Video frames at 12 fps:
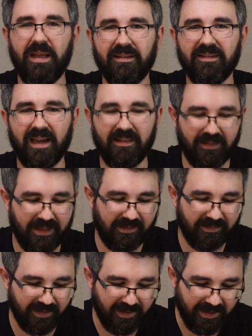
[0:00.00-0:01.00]
inside the
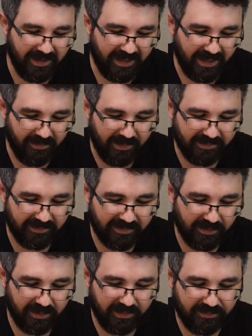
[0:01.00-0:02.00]
lens
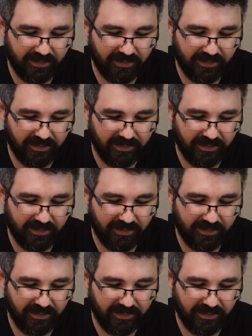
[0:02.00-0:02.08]
necessarily.